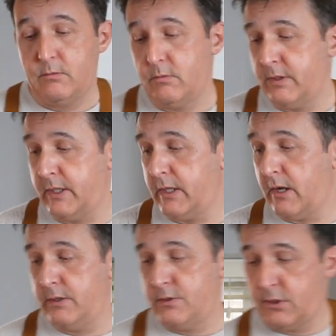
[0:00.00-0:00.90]
We're then
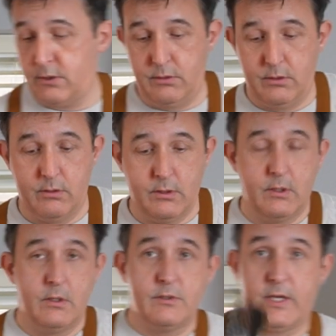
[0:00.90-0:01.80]
going to
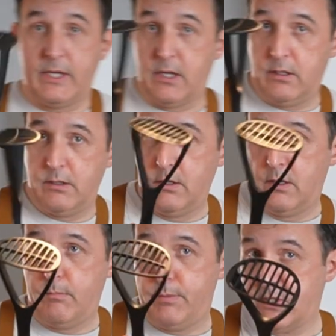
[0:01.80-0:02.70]
take a
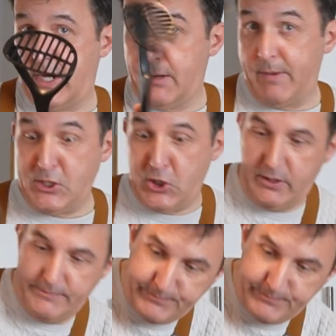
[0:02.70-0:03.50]
potato masher